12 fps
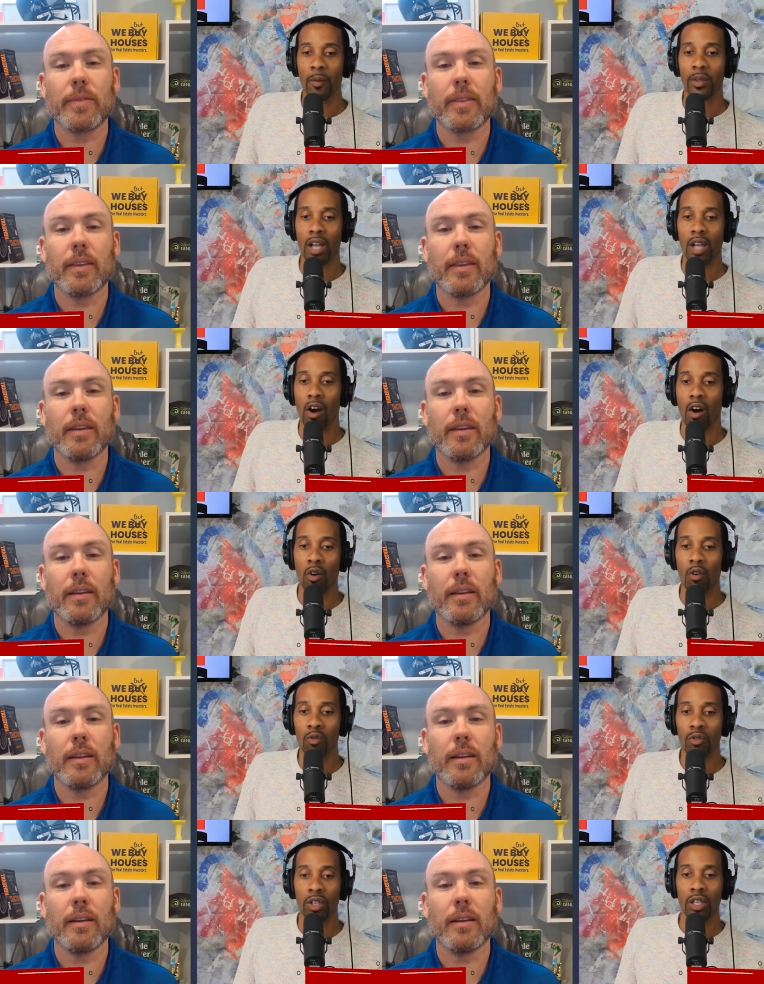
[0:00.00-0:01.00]
Speaker 1: was our
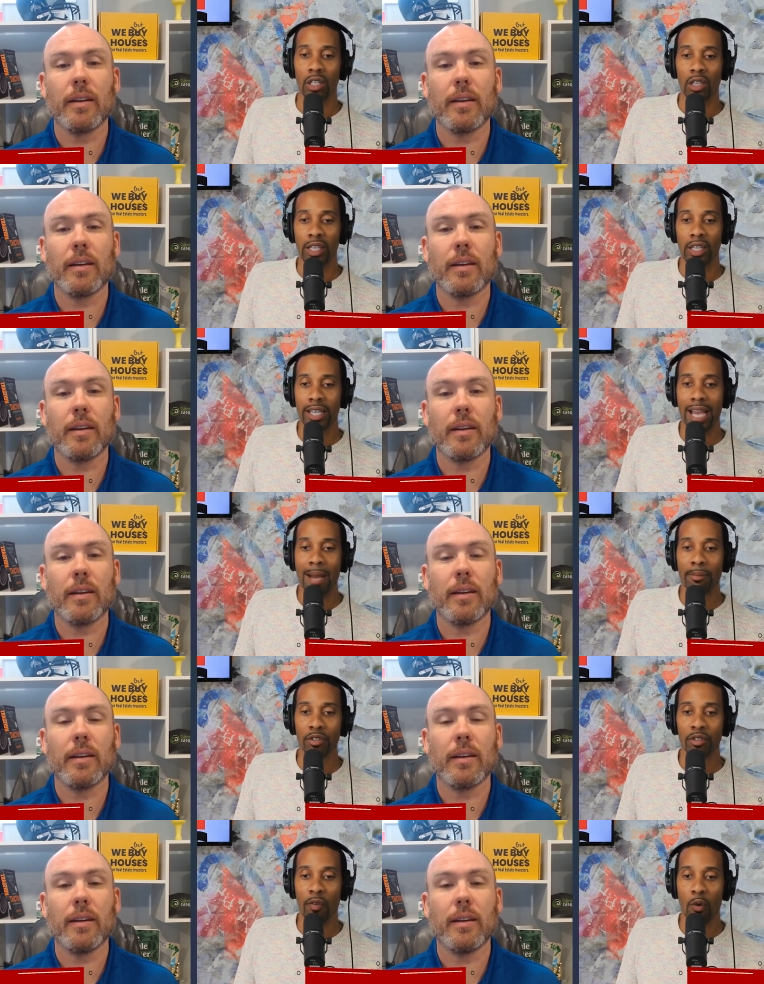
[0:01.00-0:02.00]
own lead
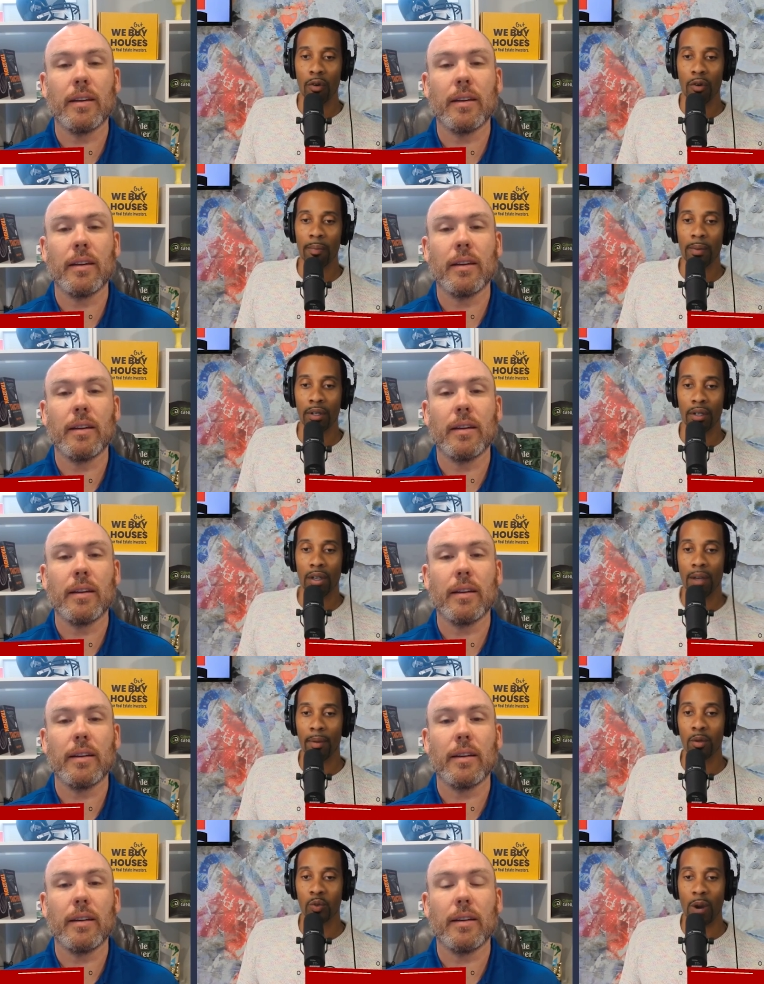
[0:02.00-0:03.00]
capture form. It
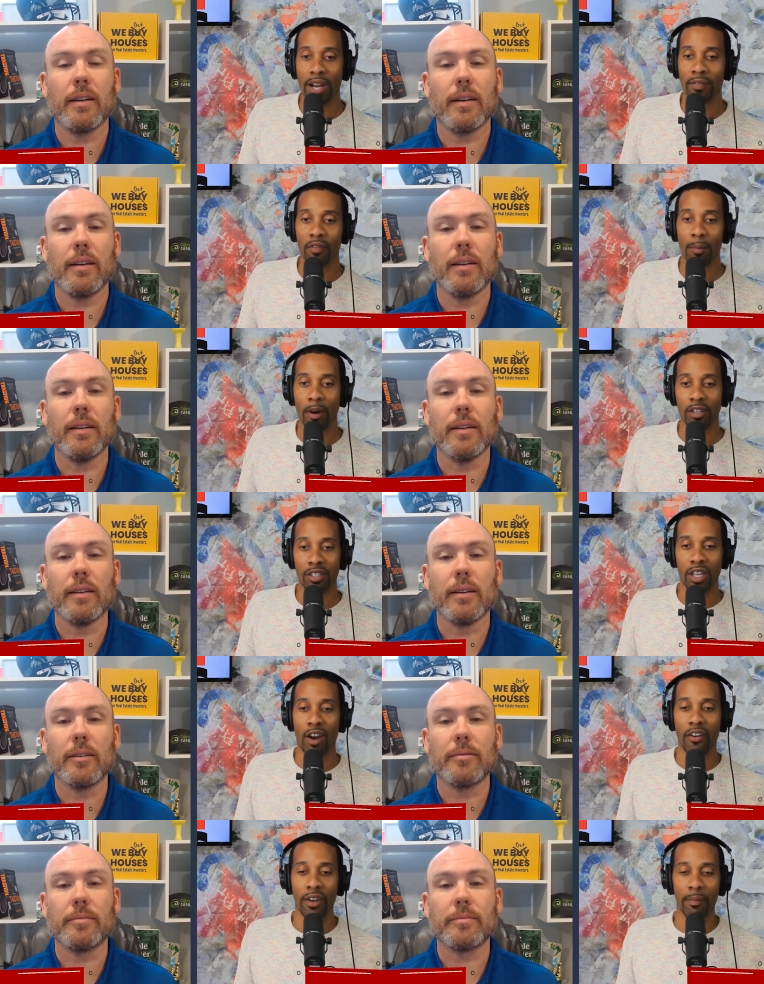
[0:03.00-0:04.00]
was right from our
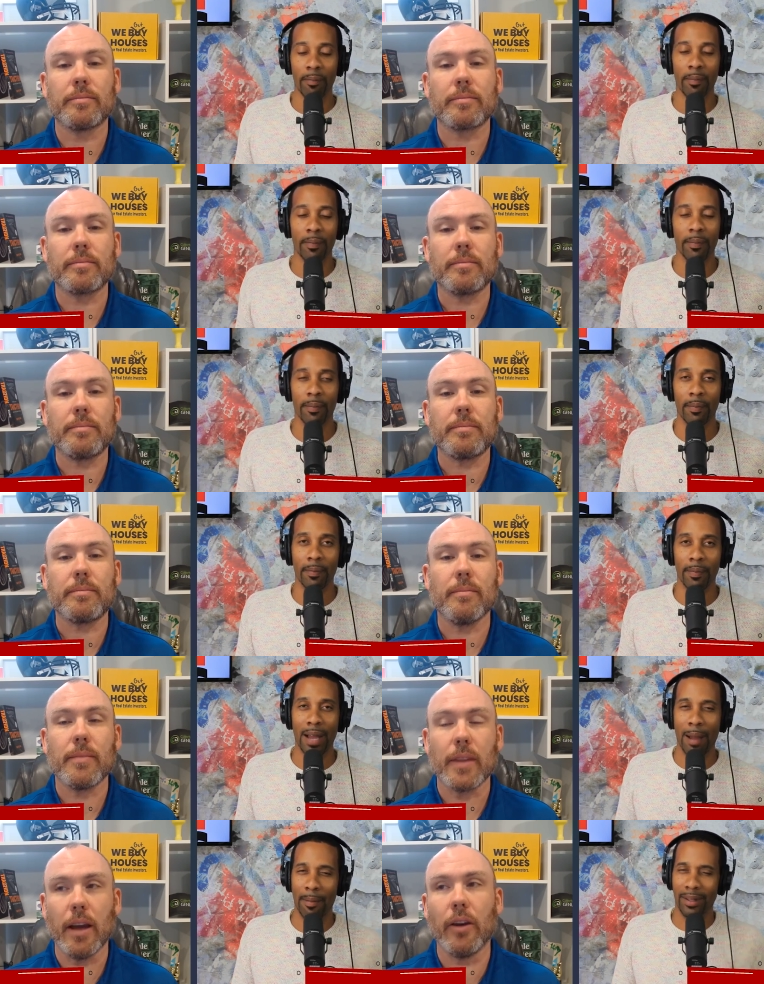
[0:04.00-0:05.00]
CRM,
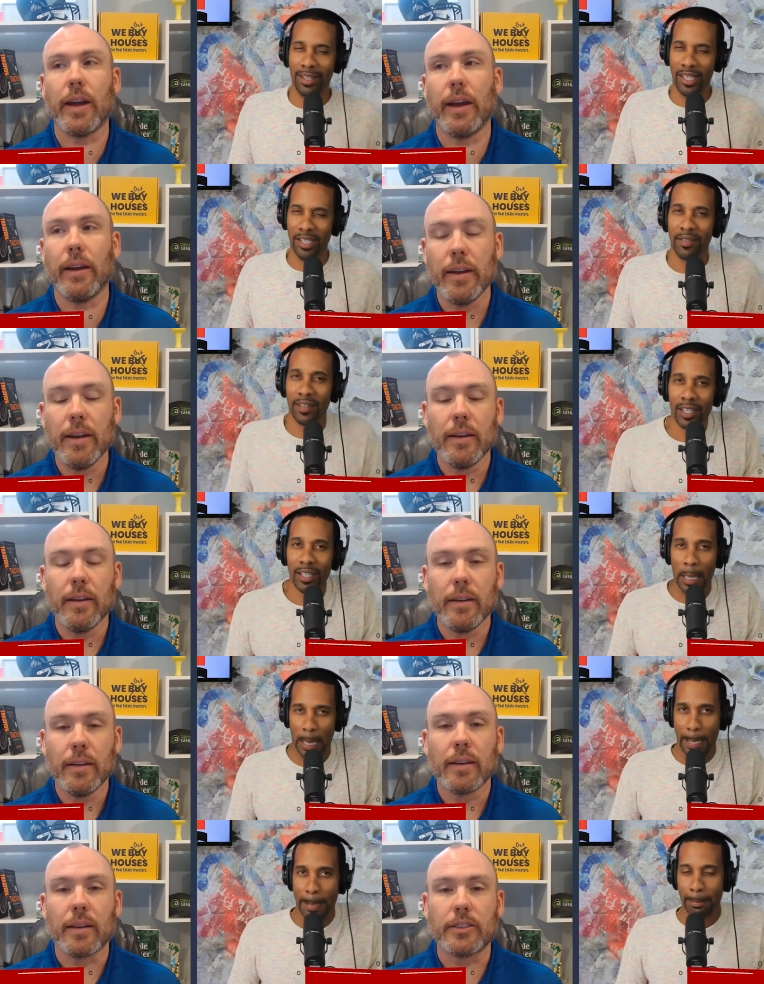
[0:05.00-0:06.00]
I believe. Okay.
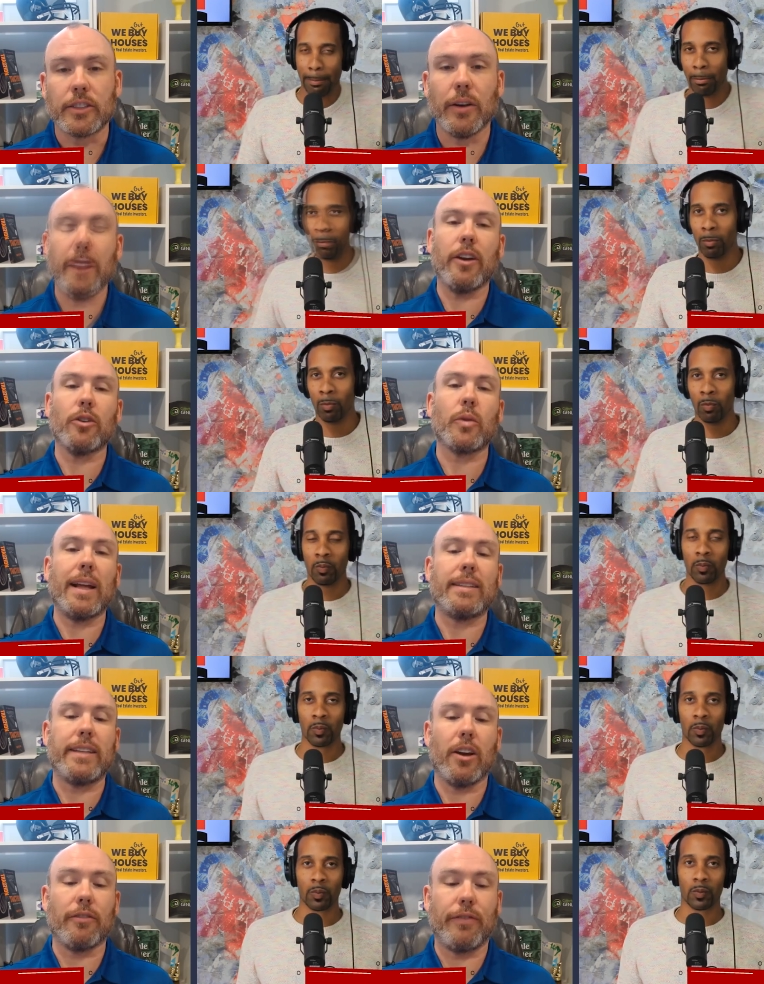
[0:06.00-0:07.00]
Speaker 2: So here's what I
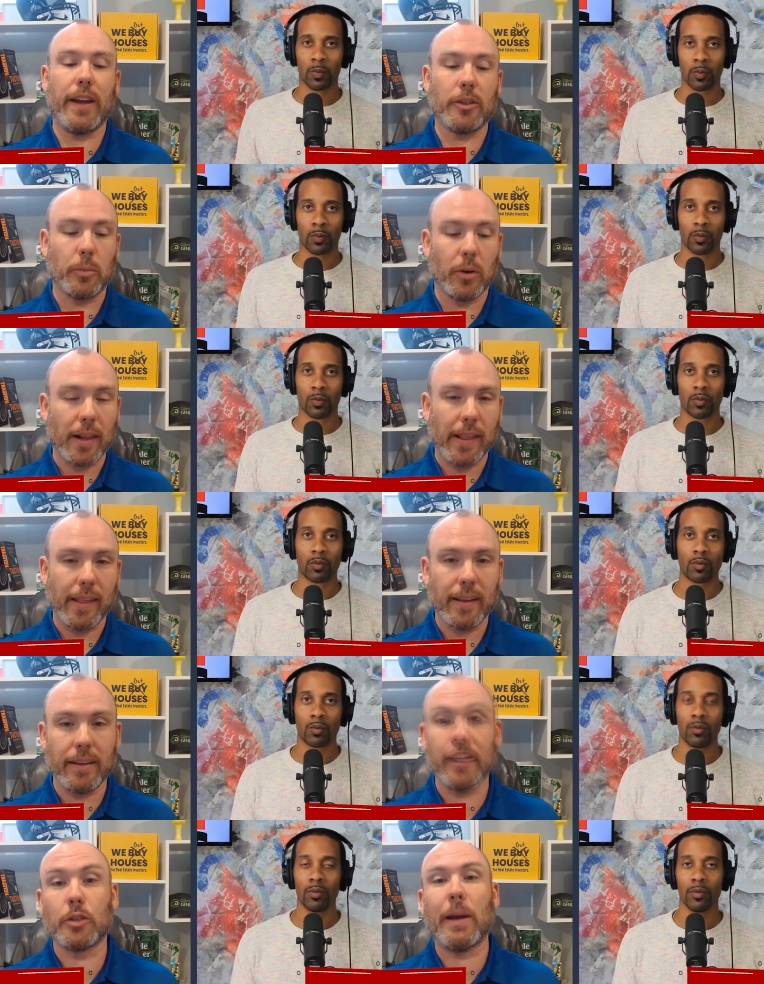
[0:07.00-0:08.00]
see on Facebook,
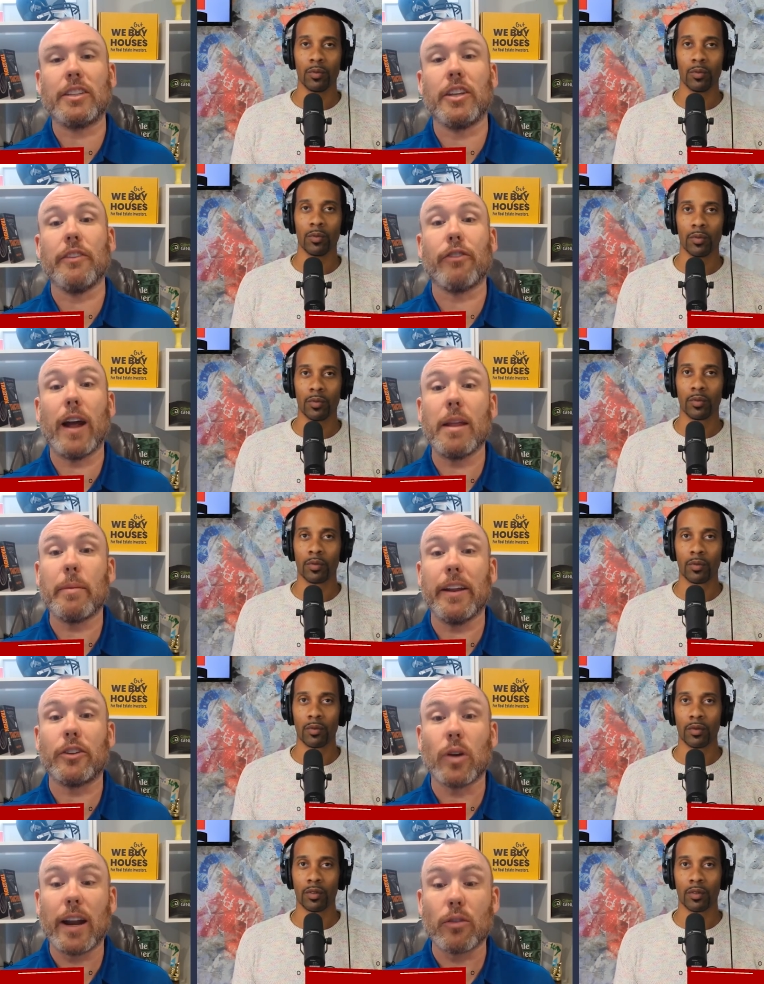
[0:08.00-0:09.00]
especially for anybody
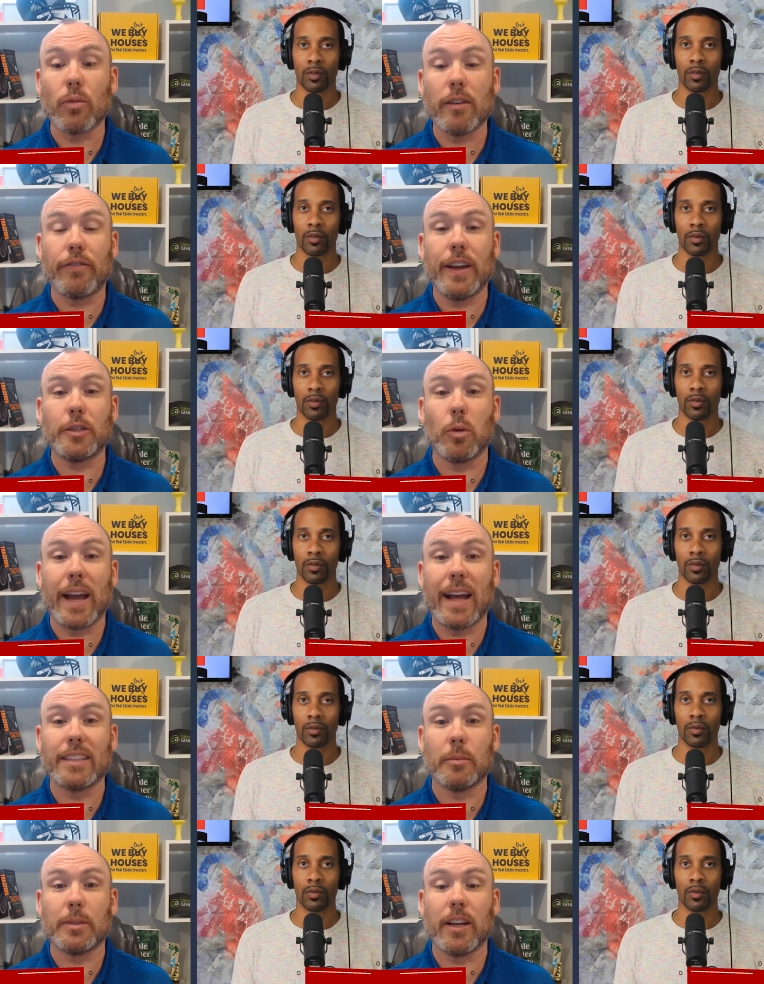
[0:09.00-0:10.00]
trying to run Facebook
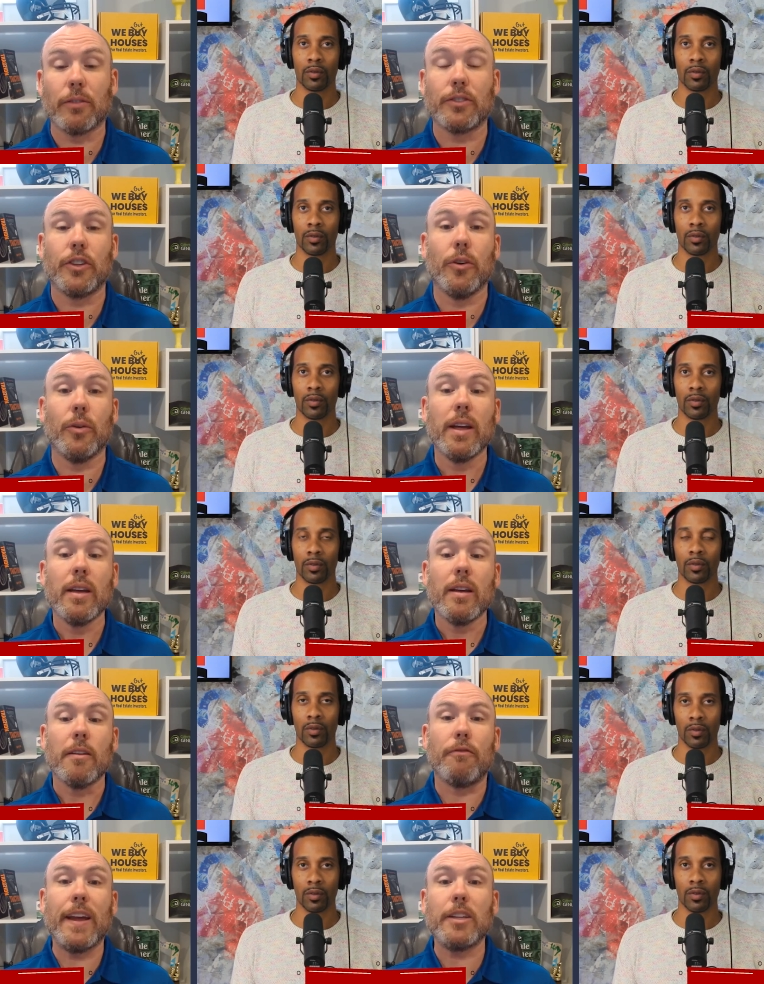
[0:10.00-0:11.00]
ads themselves too.
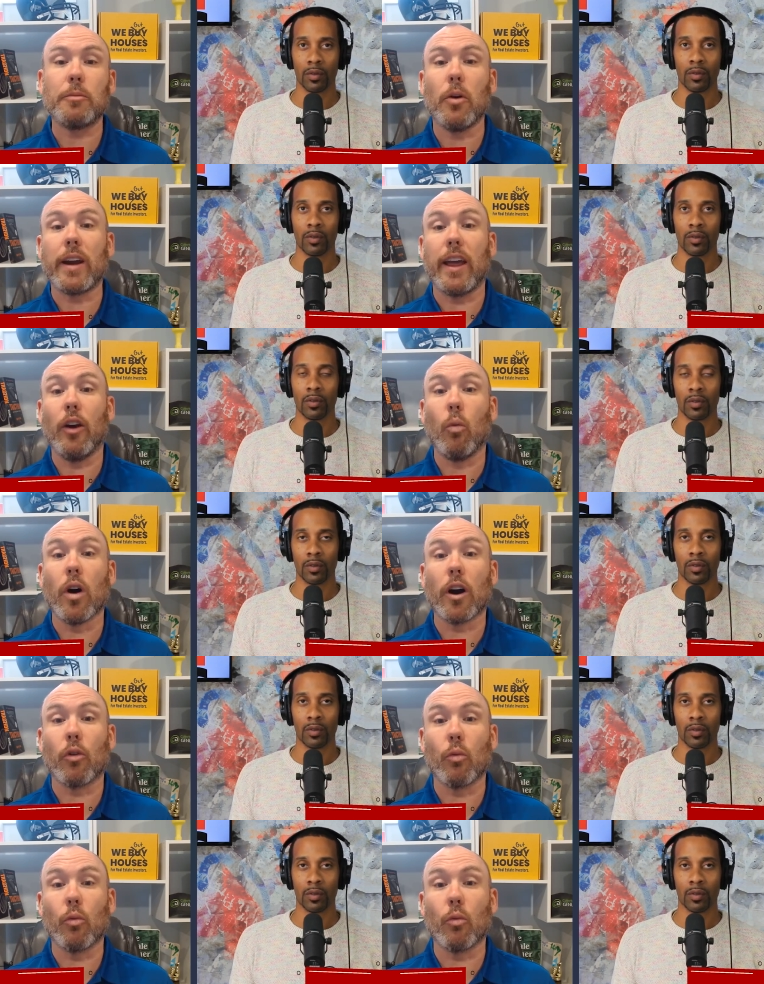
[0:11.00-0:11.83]
Facebook can work